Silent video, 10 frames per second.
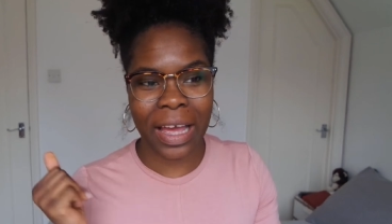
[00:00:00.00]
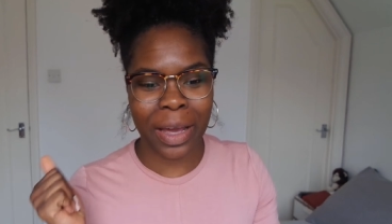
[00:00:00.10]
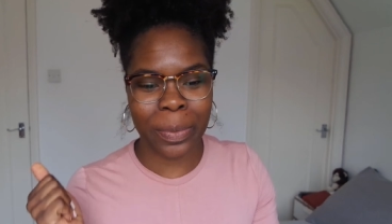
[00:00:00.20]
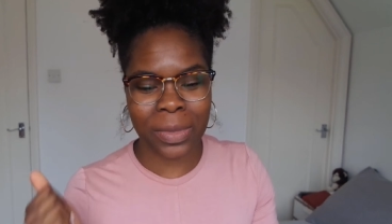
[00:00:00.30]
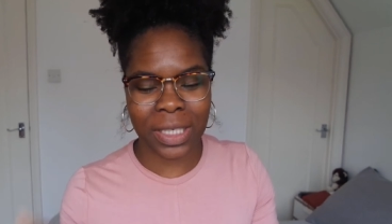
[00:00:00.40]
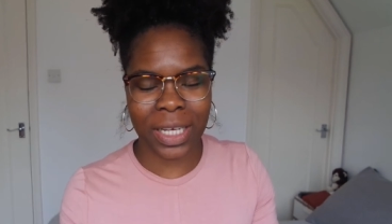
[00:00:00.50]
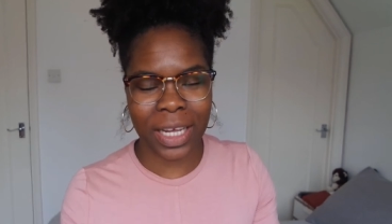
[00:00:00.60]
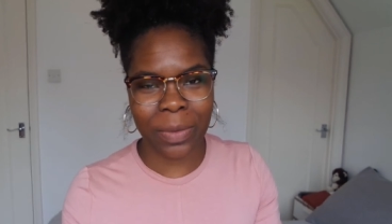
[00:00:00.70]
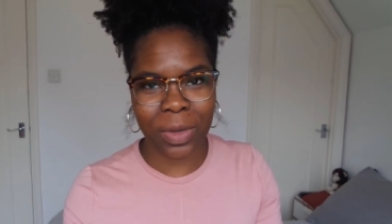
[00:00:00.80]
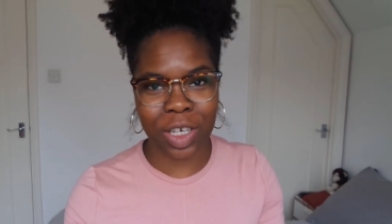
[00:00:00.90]
Um,
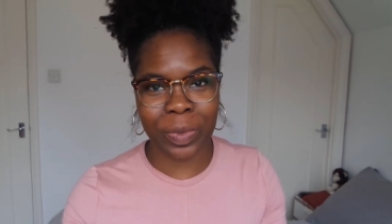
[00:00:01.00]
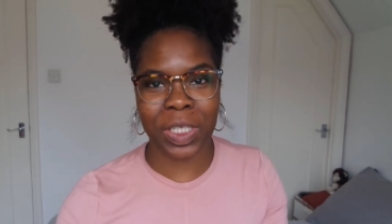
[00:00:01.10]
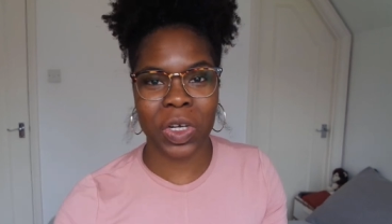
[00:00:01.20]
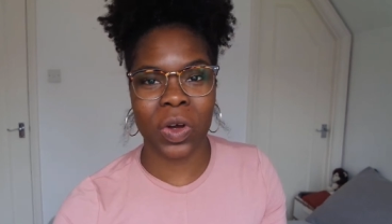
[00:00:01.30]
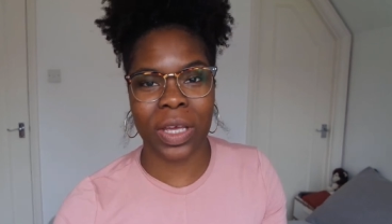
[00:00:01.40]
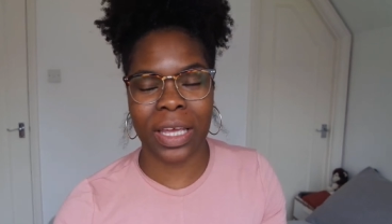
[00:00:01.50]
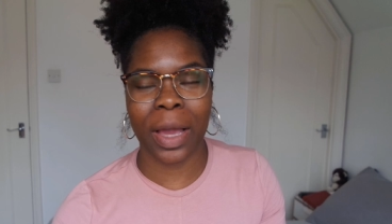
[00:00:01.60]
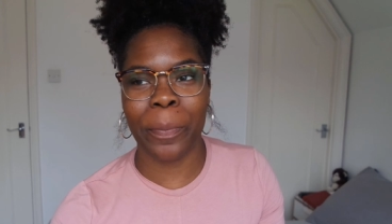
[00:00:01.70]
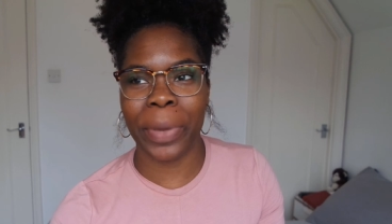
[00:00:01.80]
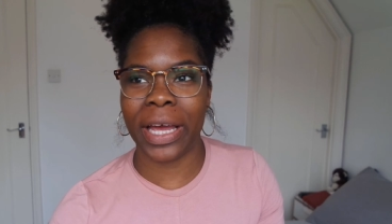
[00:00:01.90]
today I'm going to be talking
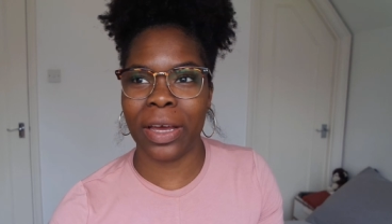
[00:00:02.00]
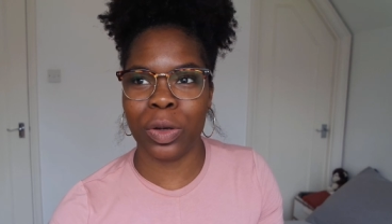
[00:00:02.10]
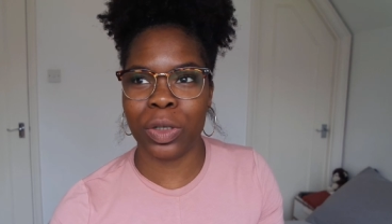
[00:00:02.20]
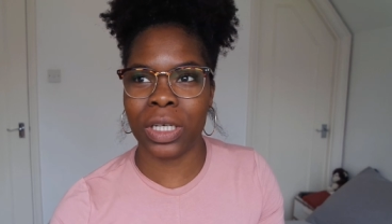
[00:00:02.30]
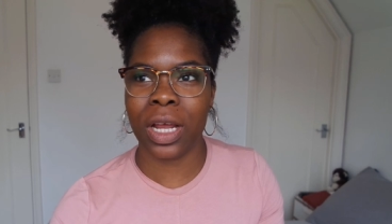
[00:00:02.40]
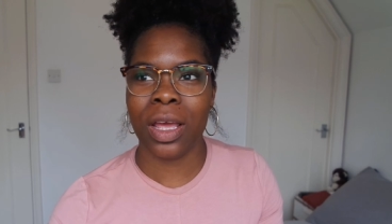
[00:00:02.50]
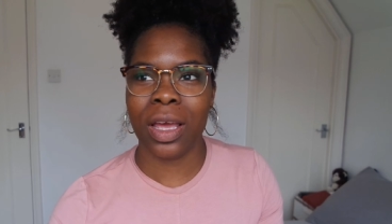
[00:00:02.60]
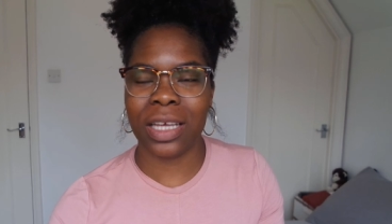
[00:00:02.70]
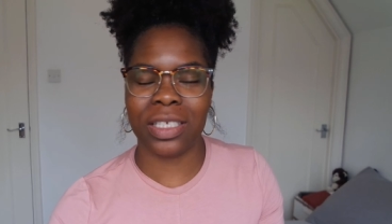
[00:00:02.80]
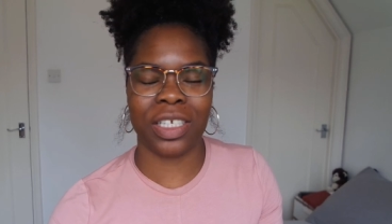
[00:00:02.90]
about,
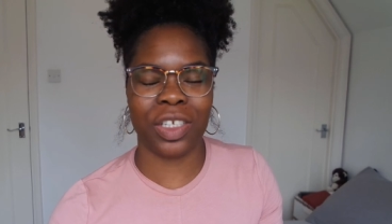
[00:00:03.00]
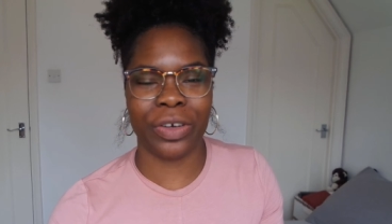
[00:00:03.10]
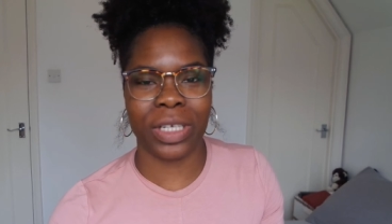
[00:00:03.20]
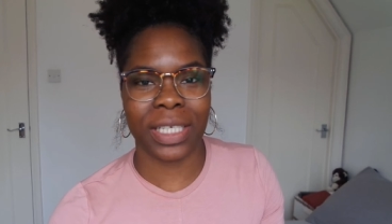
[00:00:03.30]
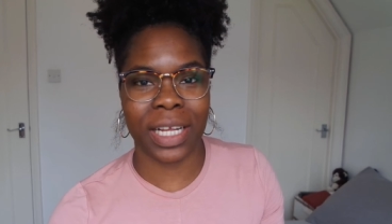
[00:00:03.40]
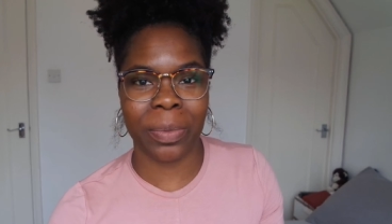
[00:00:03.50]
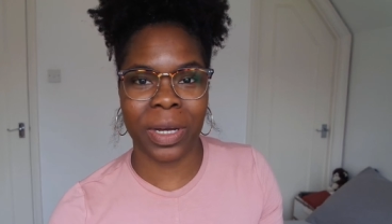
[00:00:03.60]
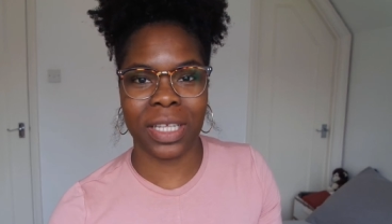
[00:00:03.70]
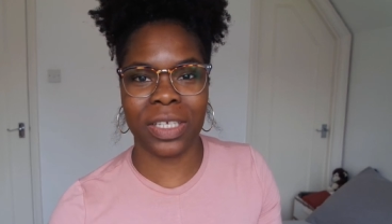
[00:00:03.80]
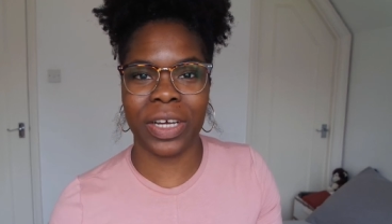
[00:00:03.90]
as you can already tell
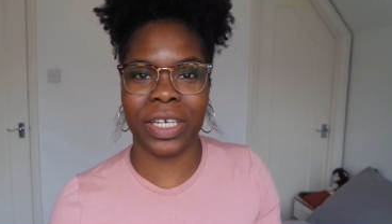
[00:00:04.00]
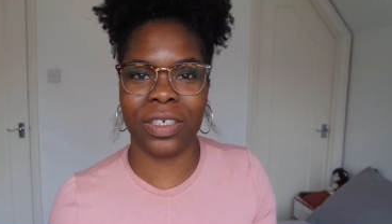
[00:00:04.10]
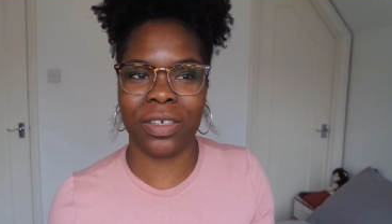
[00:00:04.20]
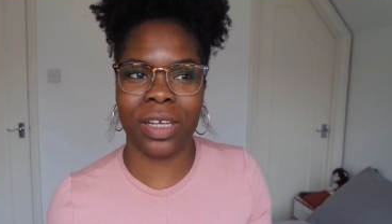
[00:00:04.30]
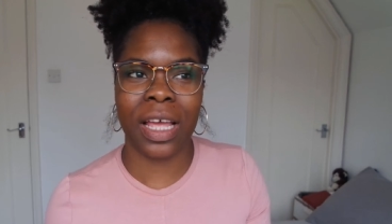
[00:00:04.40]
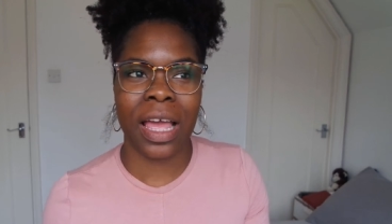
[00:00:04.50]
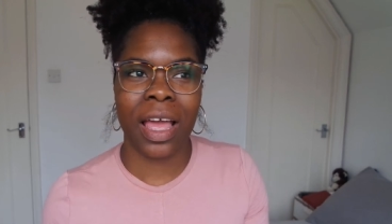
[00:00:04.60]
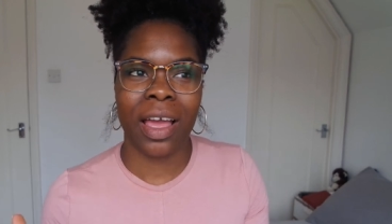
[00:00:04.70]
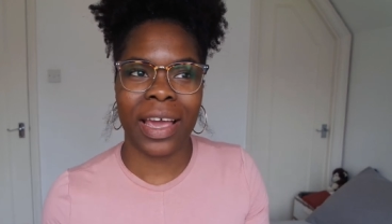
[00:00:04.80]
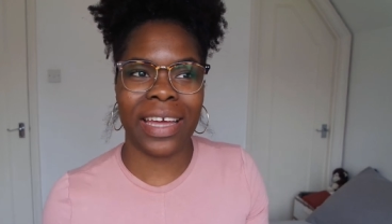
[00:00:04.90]
by the title,
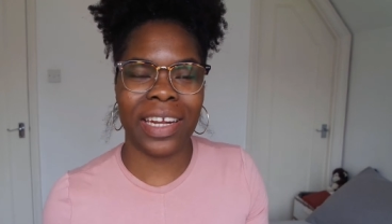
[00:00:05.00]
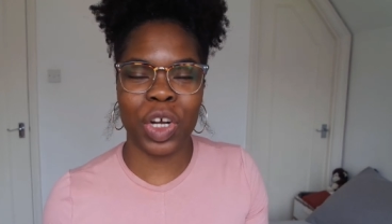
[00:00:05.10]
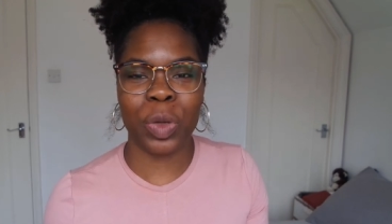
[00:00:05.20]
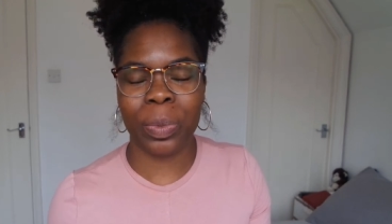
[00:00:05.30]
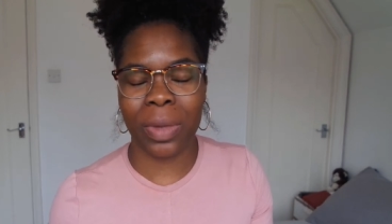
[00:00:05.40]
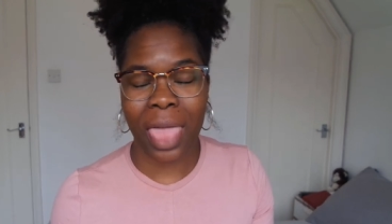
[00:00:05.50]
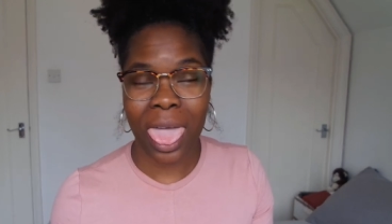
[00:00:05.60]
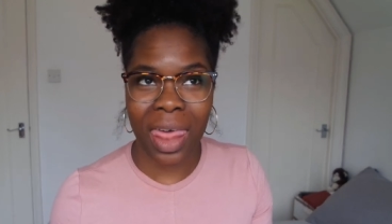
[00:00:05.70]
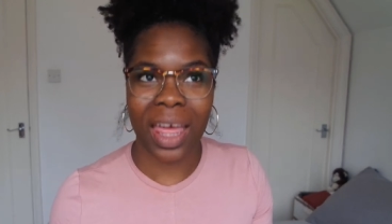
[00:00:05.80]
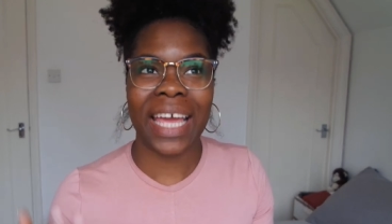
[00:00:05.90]
getting a hip,
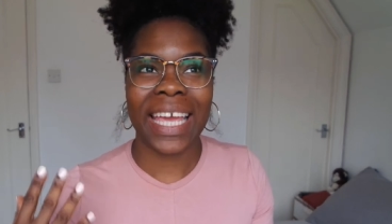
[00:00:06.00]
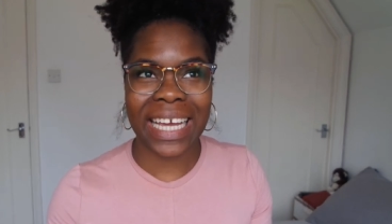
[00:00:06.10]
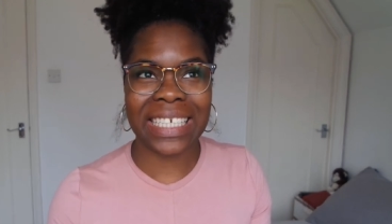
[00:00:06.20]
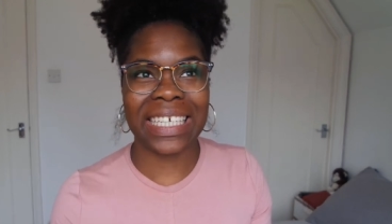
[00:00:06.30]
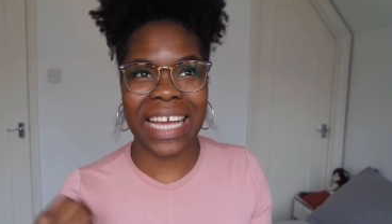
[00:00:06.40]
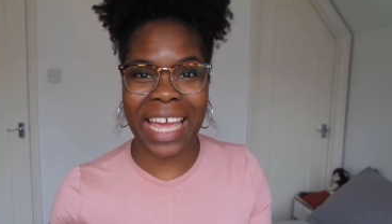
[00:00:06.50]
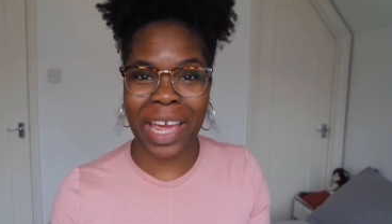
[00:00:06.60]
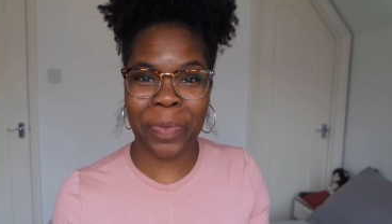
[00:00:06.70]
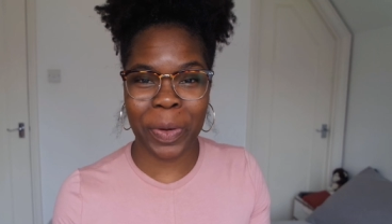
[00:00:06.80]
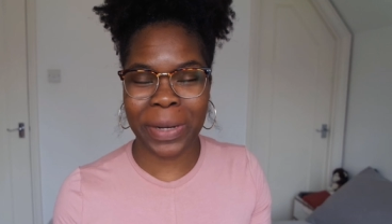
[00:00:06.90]
ugh, getting a
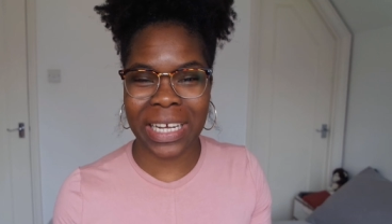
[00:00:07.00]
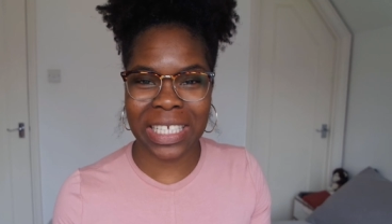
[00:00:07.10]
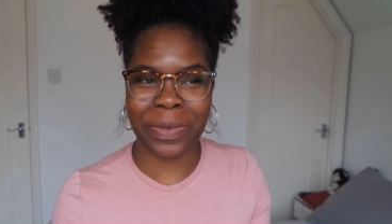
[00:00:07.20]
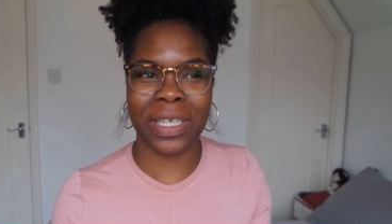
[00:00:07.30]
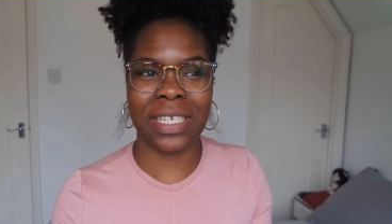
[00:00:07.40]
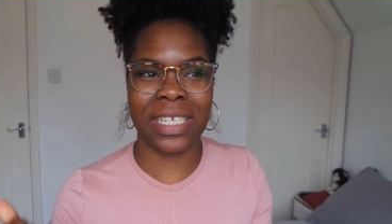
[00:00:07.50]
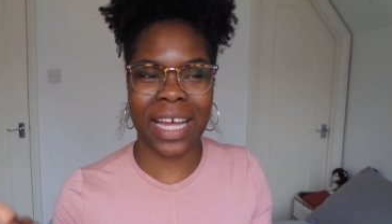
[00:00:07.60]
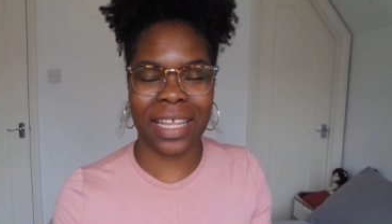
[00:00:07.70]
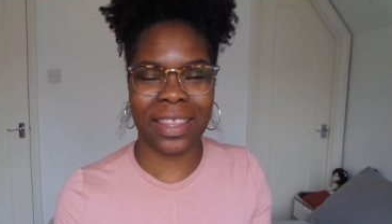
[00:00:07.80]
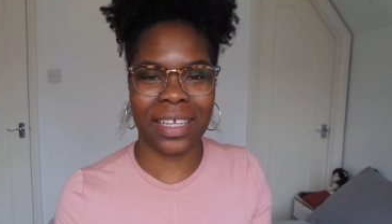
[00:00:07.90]
hip replacement
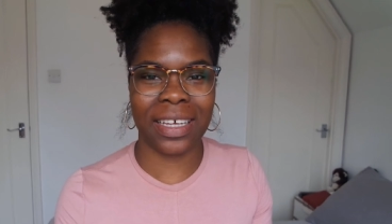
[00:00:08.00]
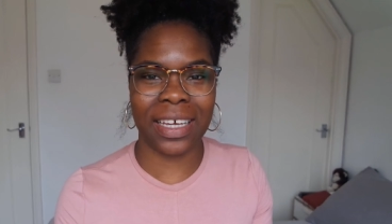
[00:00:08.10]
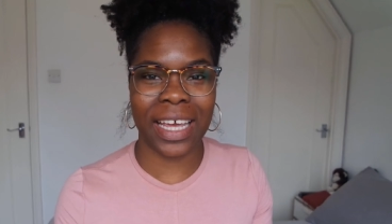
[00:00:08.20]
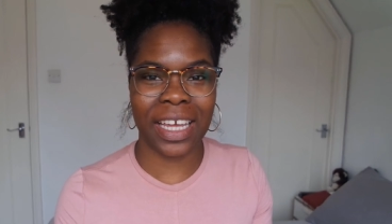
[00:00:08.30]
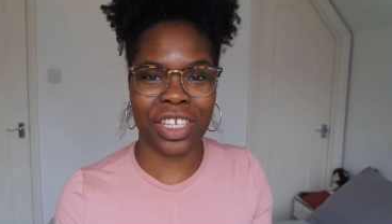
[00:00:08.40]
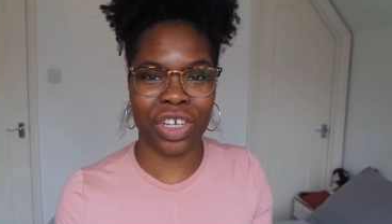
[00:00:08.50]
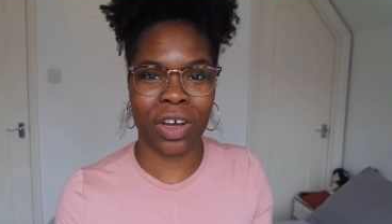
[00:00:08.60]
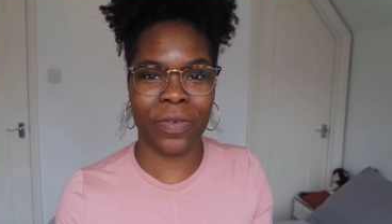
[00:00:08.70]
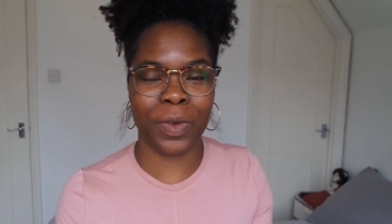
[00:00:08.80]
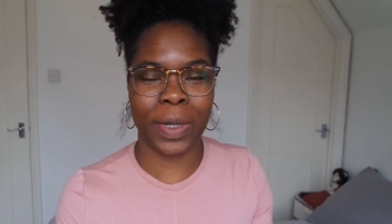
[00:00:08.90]
at the age
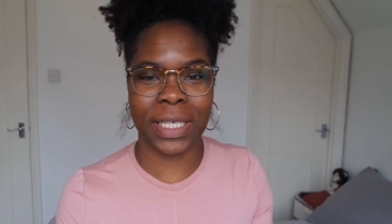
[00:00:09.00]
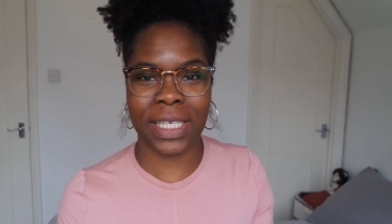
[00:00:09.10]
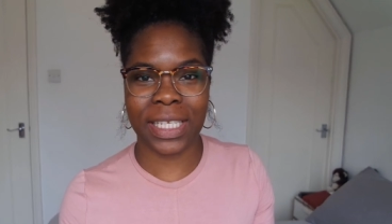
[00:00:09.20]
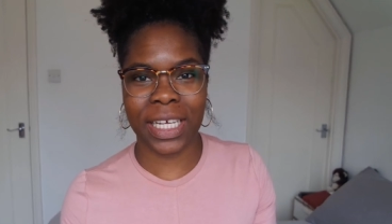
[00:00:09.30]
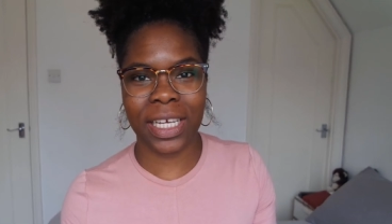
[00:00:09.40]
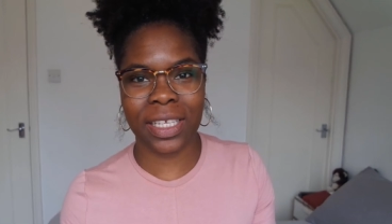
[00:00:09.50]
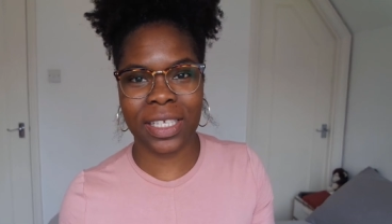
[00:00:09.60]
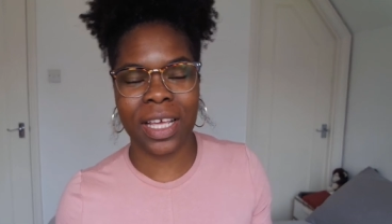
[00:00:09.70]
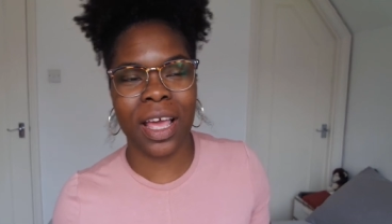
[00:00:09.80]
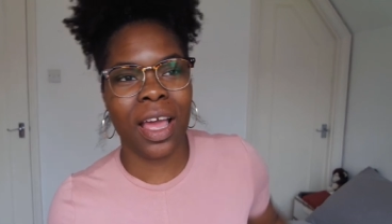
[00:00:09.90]
of
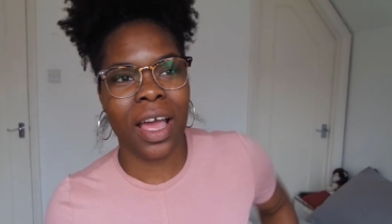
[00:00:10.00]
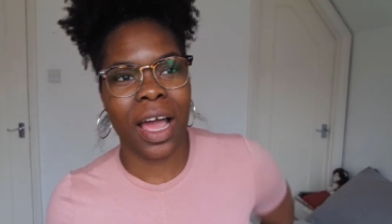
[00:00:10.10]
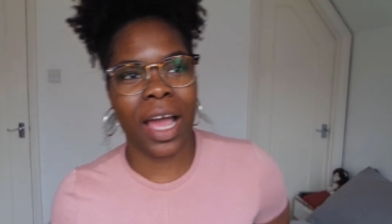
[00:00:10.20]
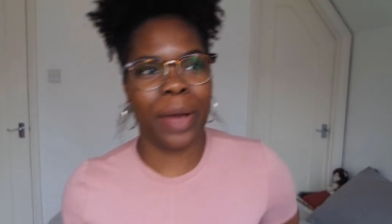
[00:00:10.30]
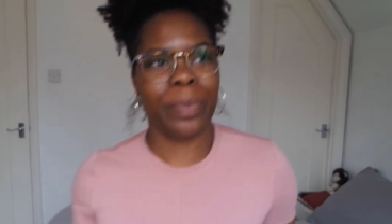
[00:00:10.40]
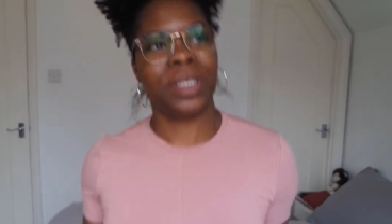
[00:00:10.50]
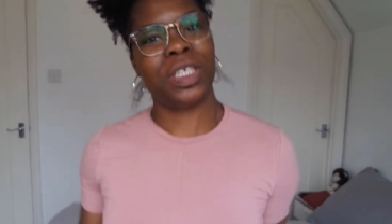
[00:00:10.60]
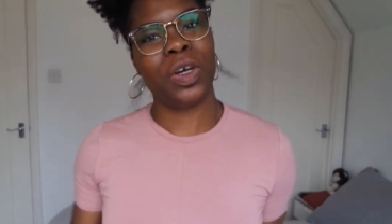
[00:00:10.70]
26. Um,